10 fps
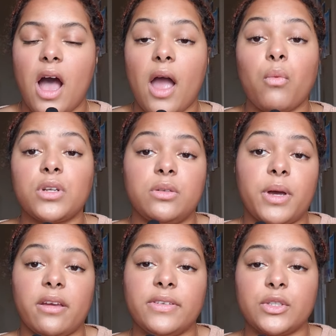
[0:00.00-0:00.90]
I want to
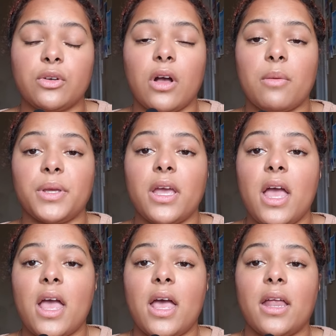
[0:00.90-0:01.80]
buy a physical copy.
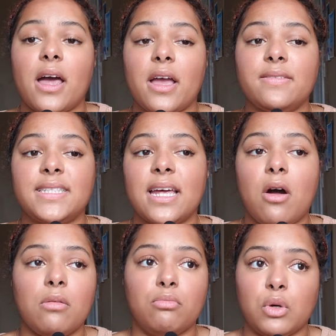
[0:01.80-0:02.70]
And I've said
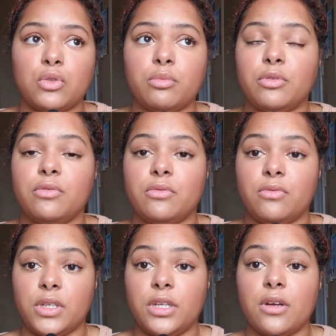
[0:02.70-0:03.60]
on multiple
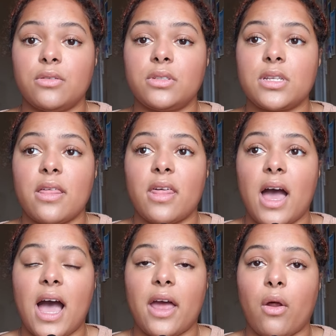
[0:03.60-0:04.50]
videos
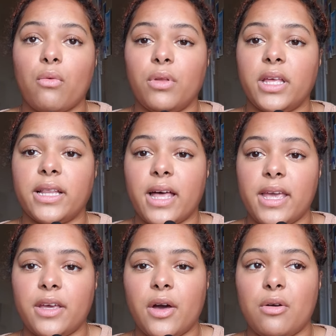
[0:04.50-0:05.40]
that I don't really
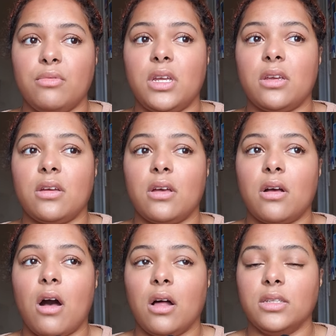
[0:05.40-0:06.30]
like owning
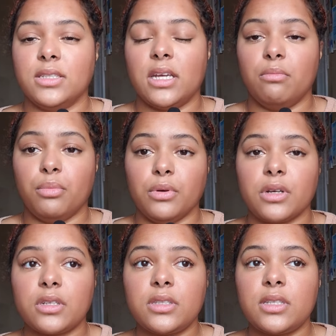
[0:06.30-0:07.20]
holiday
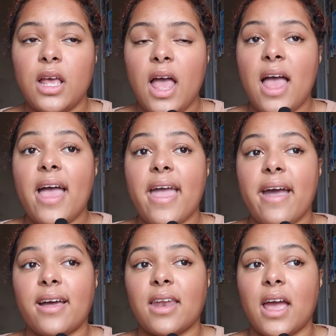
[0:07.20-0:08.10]
books,
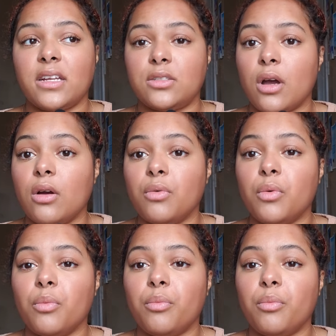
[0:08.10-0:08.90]
and I don't.